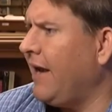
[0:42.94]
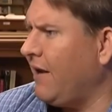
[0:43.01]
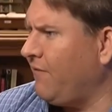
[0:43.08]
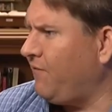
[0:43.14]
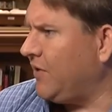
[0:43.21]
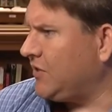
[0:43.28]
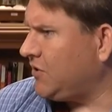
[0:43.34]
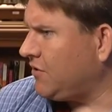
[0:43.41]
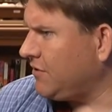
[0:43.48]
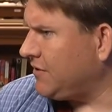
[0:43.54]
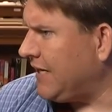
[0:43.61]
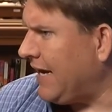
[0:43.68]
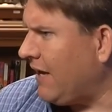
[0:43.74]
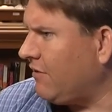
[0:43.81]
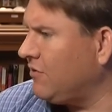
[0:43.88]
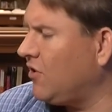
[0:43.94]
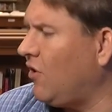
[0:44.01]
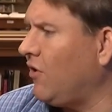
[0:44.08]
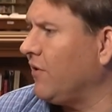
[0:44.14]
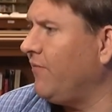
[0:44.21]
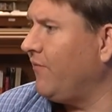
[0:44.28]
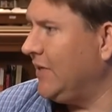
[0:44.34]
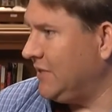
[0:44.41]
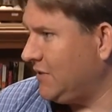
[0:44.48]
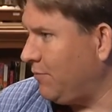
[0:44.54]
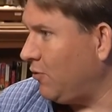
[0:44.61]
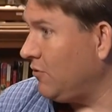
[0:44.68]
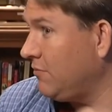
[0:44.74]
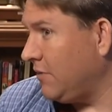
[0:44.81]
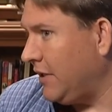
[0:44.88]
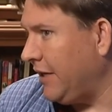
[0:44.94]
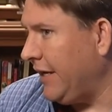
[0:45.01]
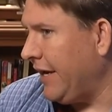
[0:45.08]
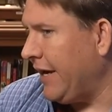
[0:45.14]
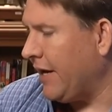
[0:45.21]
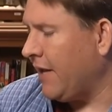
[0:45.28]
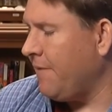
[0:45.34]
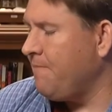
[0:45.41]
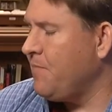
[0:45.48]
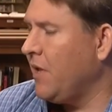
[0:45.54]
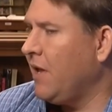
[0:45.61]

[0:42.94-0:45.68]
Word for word: in a fictional town called Invincible, Indiana.